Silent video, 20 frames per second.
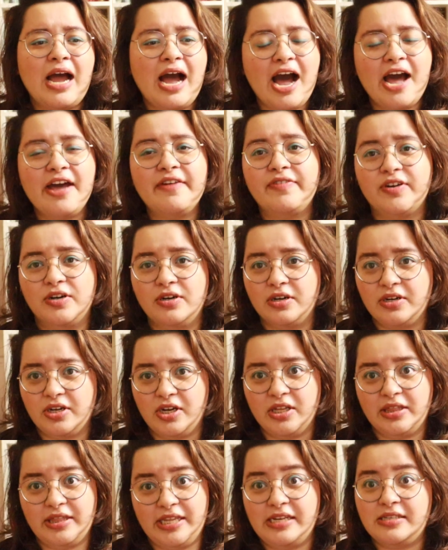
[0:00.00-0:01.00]
I've heard
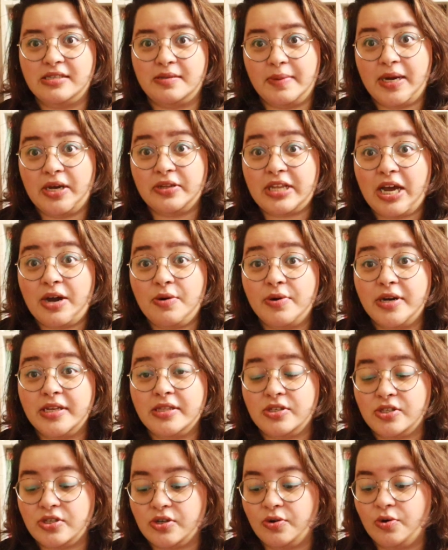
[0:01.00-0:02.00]
good things about that
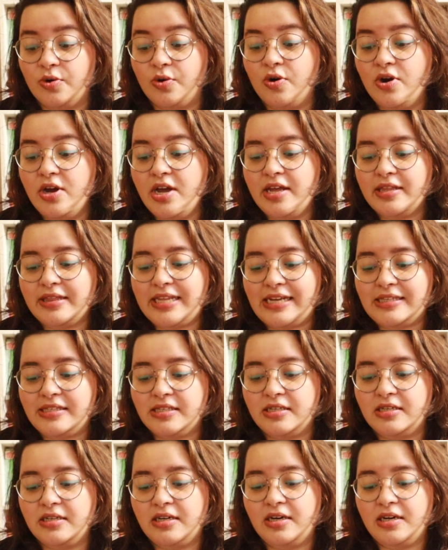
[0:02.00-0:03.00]
one. So that's
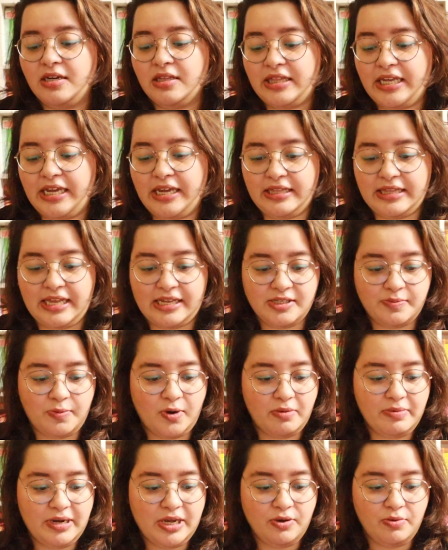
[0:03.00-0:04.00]
a thing that's
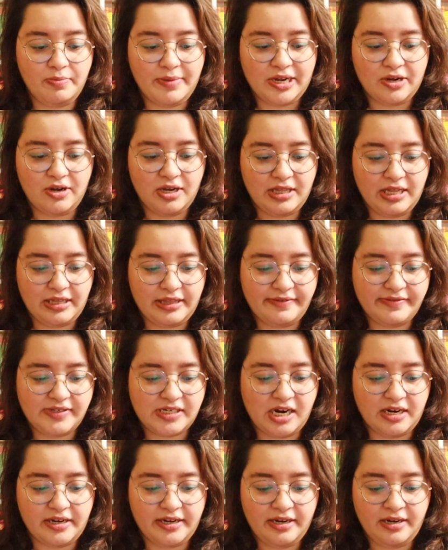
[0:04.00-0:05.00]
probably, oh my God, they've
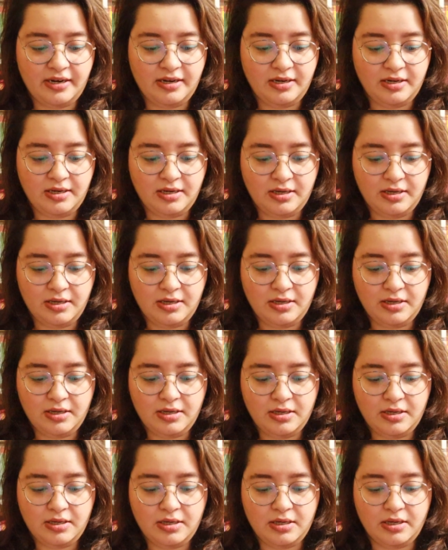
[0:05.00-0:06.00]
started.
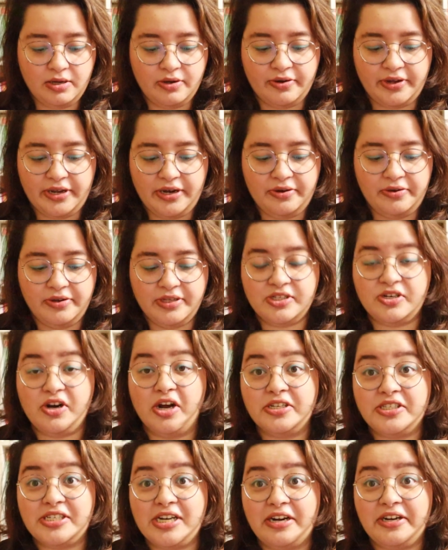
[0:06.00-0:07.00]
Oh no, it's
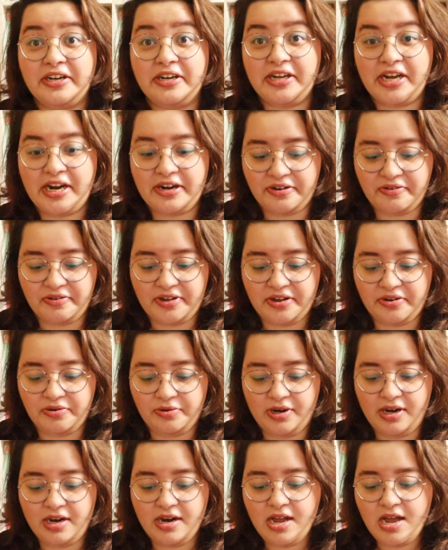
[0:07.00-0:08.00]
not started yet. Okay,
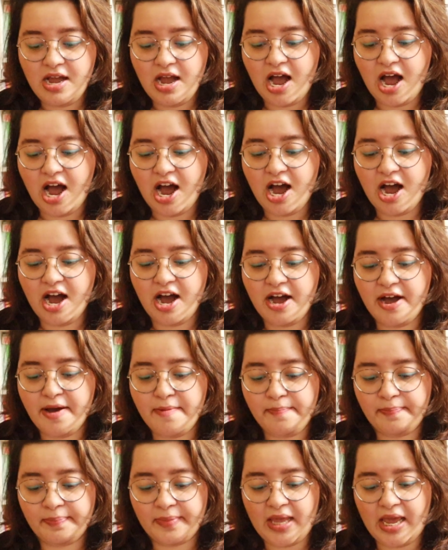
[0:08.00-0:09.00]
cool.
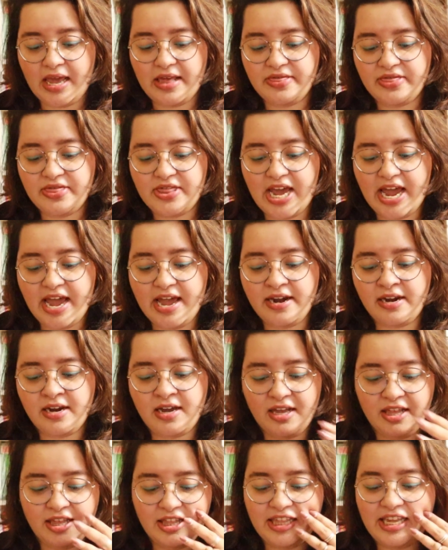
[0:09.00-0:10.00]
And then
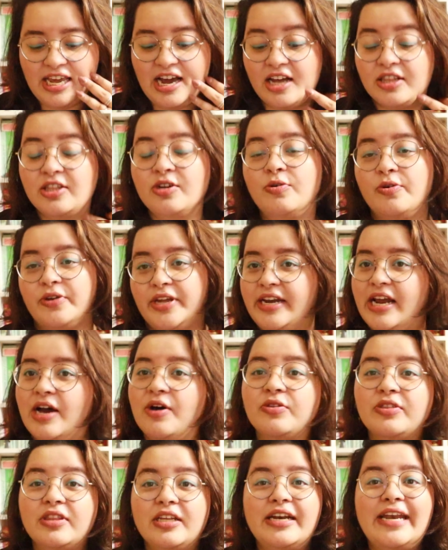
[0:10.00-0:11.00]
the other, okay,
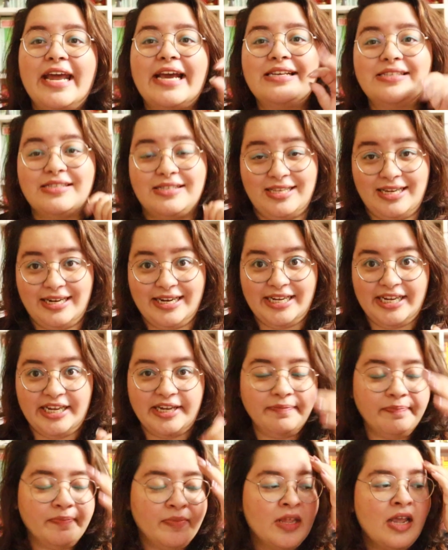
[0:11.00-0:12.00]
now the next
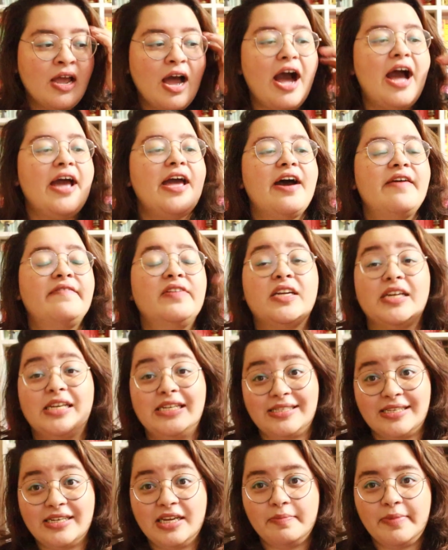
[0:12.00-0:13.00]
3, I have a
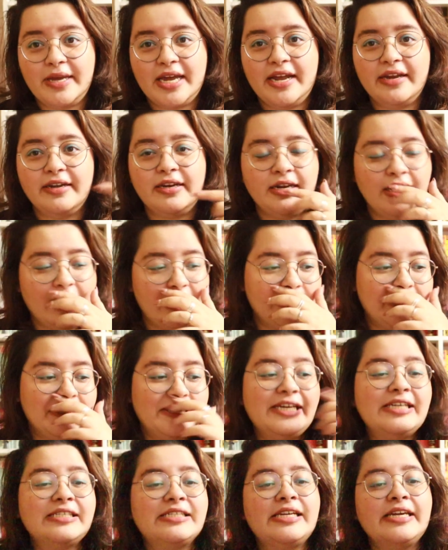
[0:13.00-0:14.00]
reasoning behind it. And the
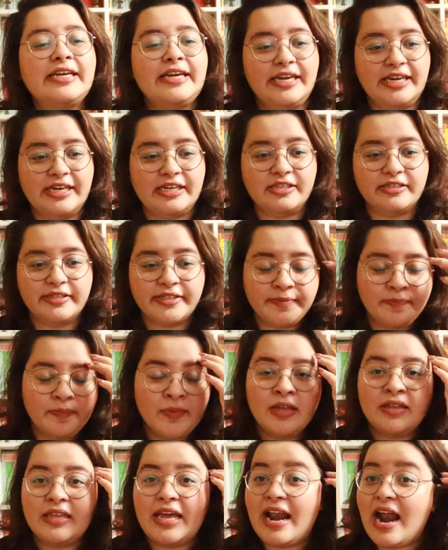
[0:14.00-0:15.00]
reasoning is
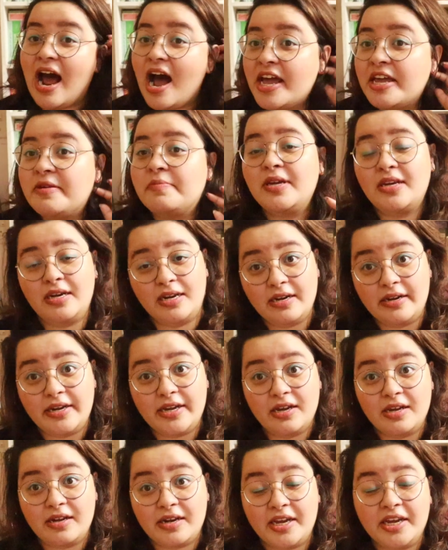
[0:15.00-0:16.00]
that I am in
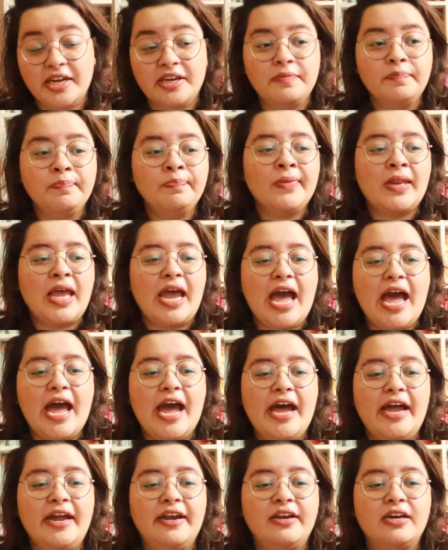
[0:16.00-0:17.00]
India, right?
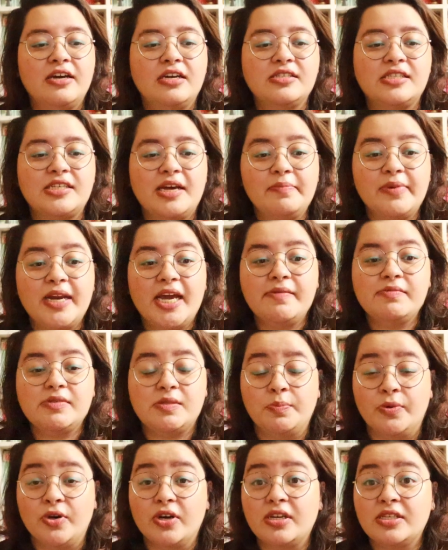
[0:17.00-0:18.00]
And sometimes
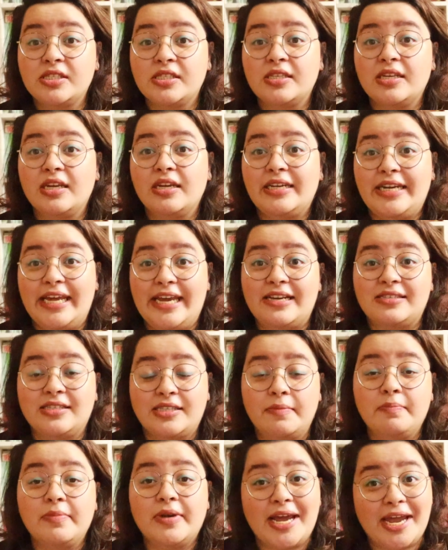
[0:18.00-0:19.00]
books take
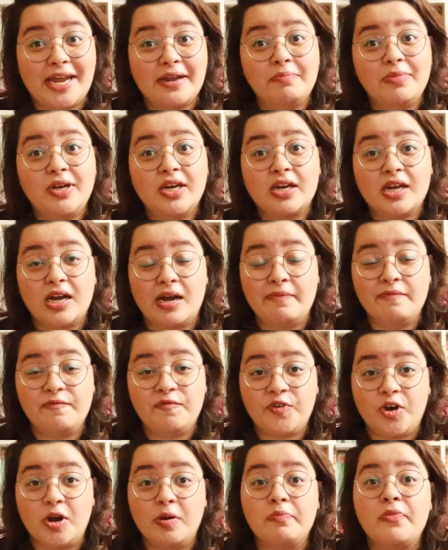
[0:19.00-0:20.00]
some time to come
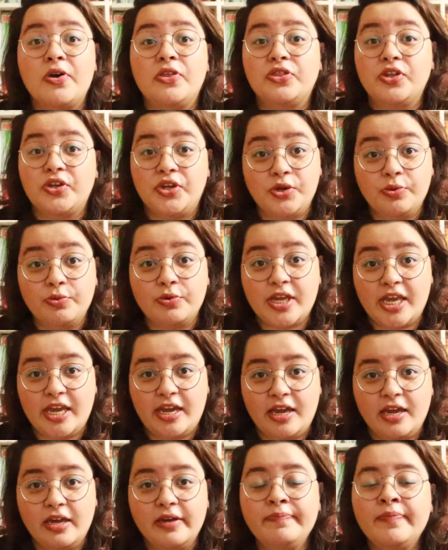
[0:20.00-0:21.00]
from the
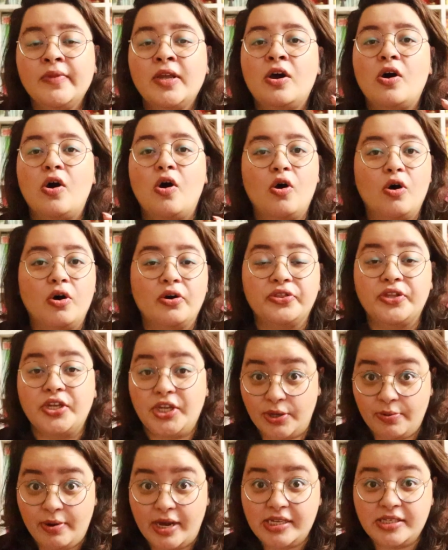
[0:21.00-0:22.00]
UK or the
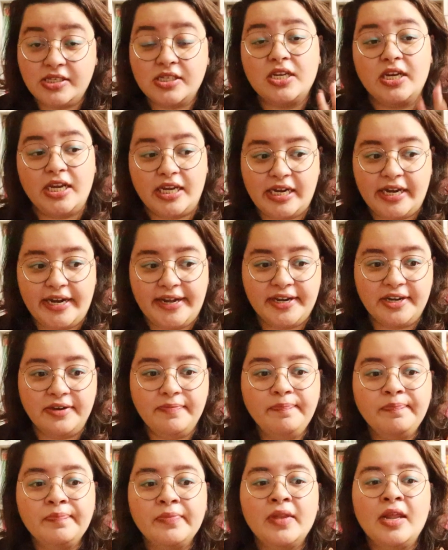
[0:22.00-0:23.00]
US to
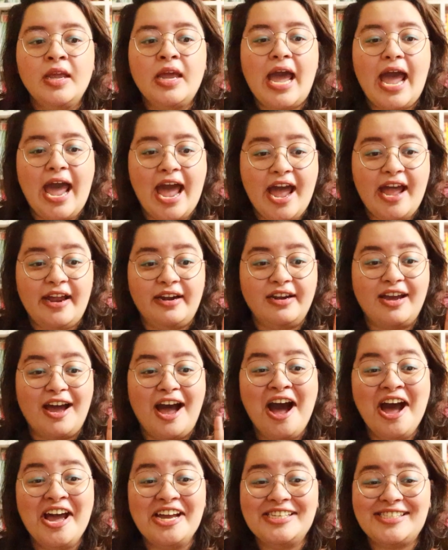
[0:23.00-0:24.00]
India. And
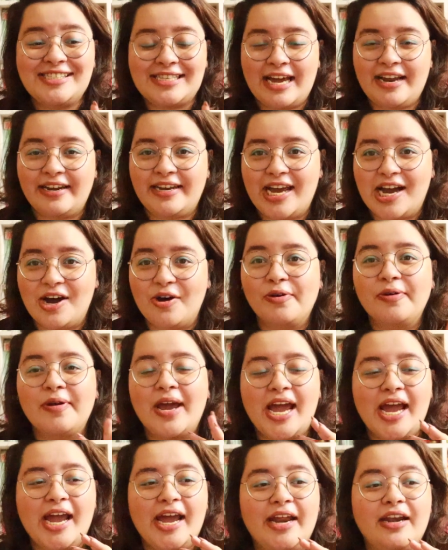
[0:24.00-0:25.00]
I sat down
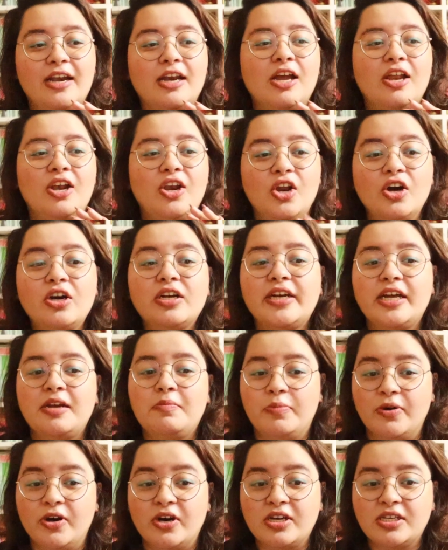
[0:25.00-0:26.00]
and looked
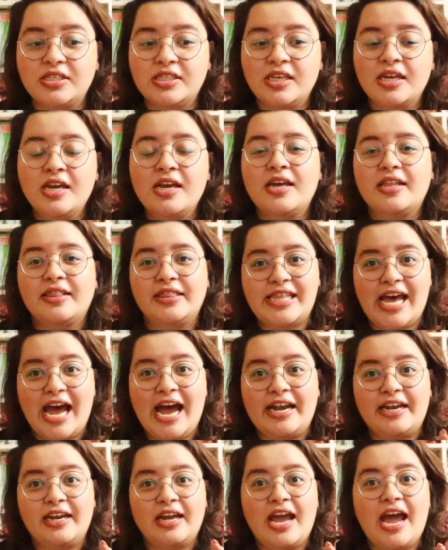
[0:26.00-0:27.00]
at books
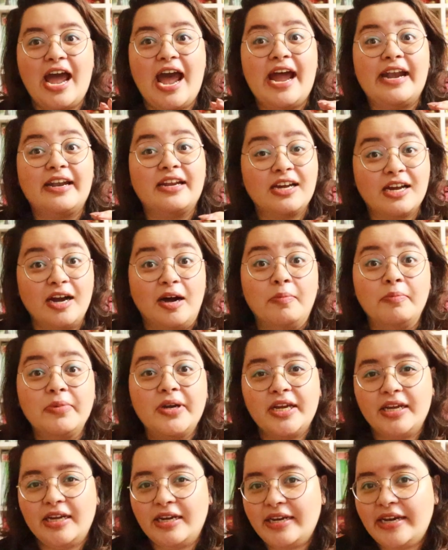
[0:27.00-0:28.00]
that had come
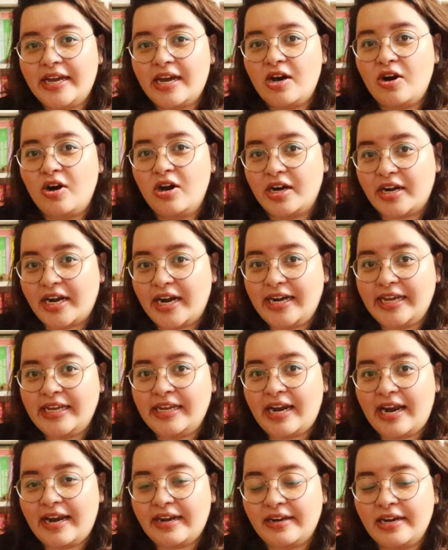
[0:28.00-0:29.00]
to India
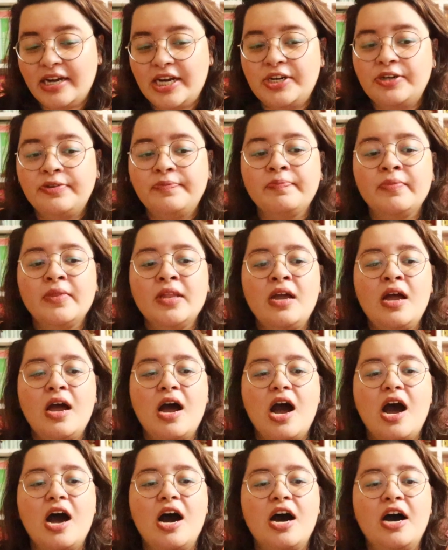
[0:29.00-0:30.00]
already right now.
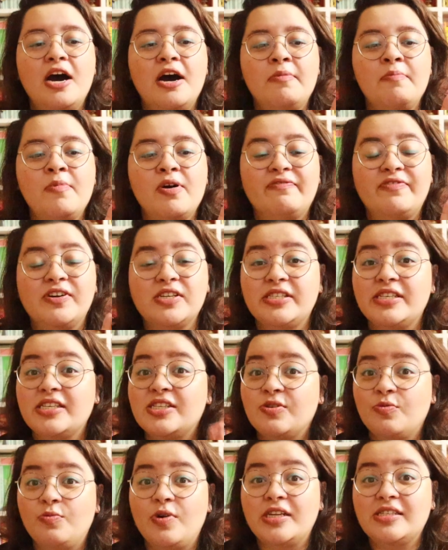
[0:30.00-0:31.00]

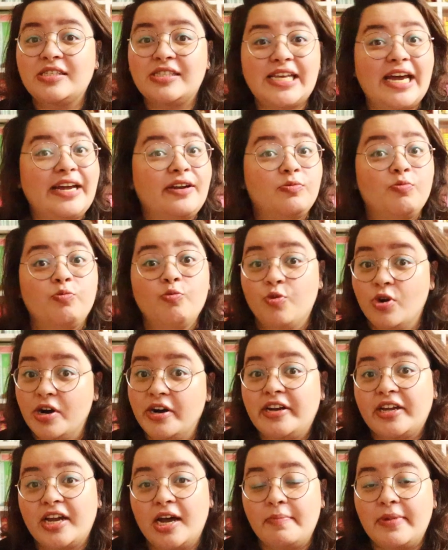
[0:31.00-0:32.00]
Versus the ones that
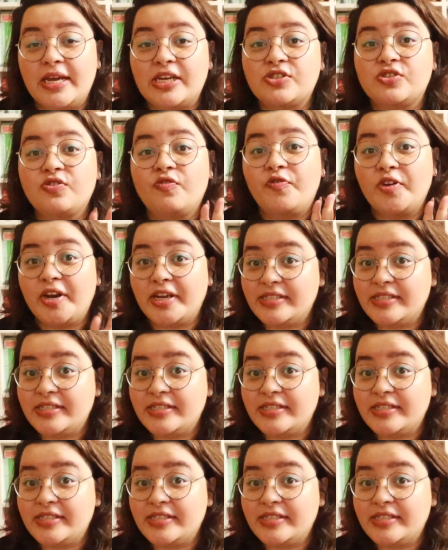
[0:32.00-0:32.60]
weren't coming. So for